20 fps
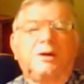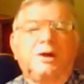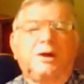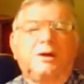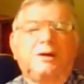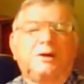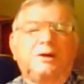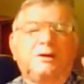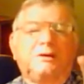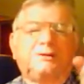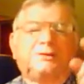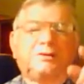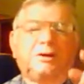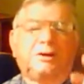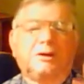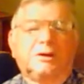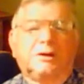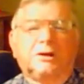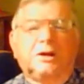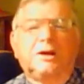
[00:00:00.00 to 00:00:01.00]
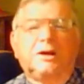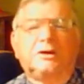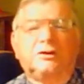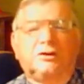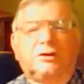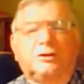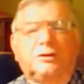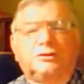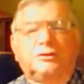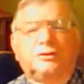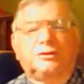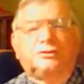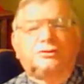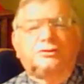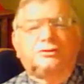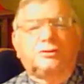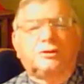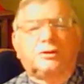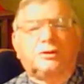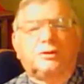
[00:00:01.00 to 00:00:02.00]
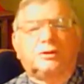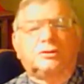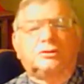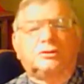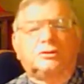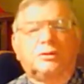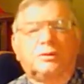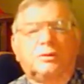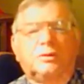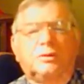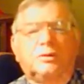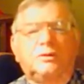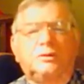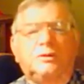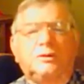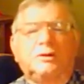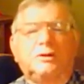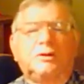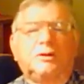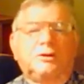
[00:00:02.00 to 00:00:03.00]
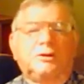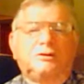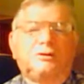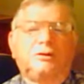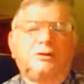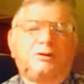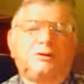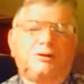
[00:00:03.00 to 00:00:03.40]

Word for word: And he said, Lay not this charge, Lord, to